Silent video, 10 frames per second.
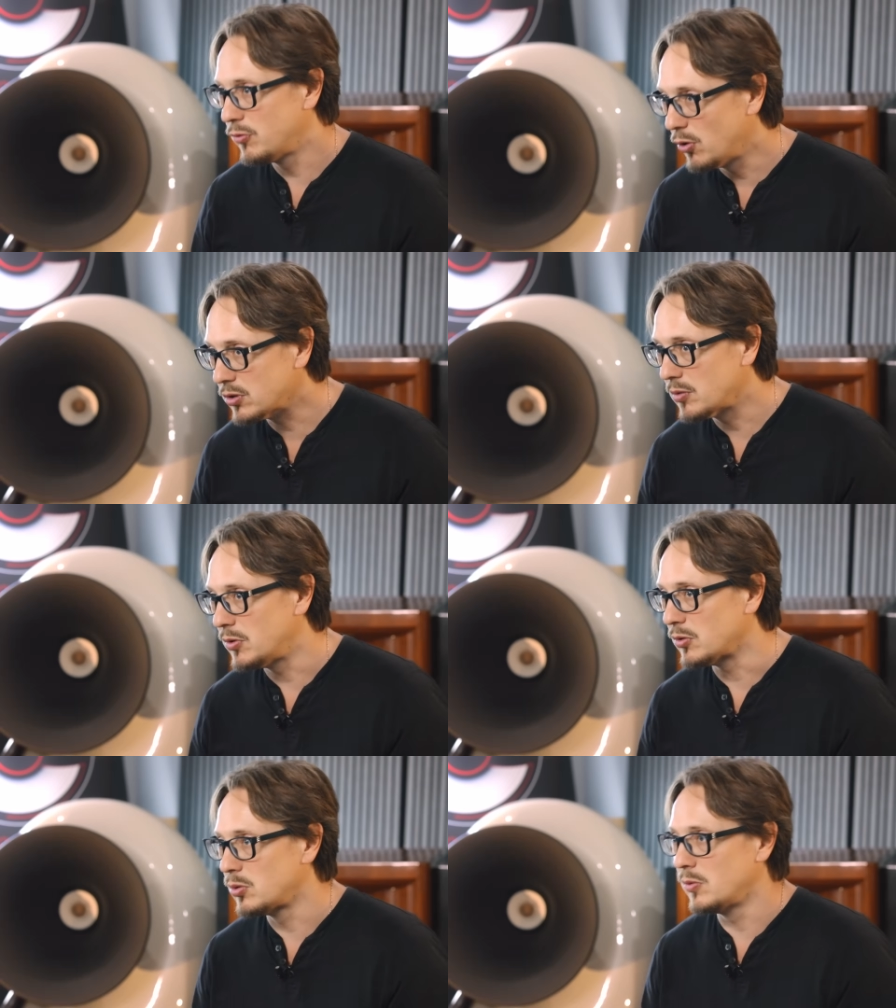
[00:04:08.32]

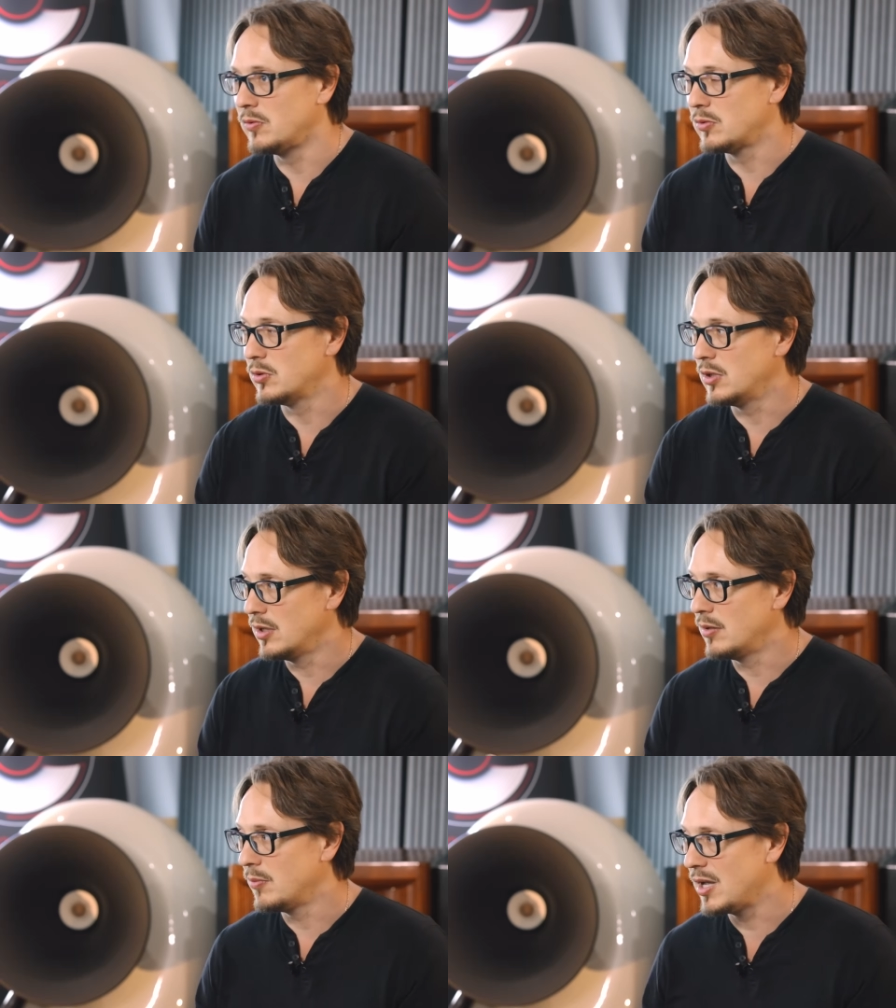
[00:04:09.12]
affordable to, to
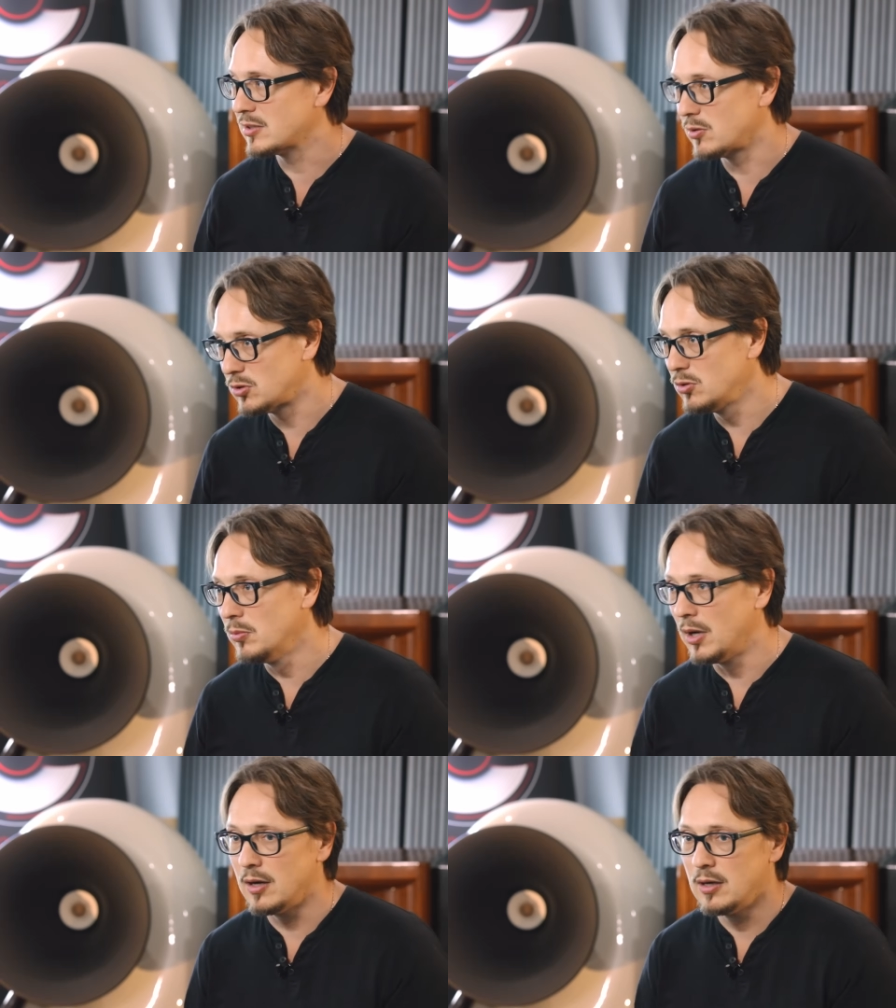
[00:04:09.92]
the mass
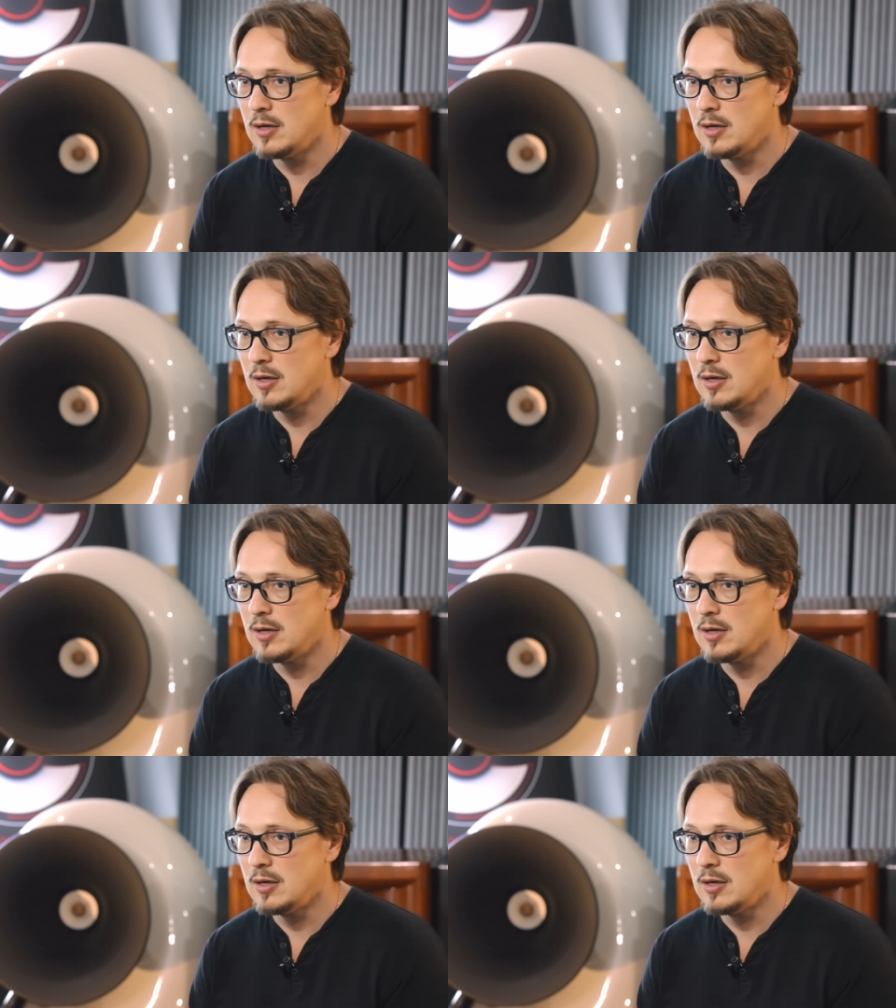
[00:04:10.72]
consumer,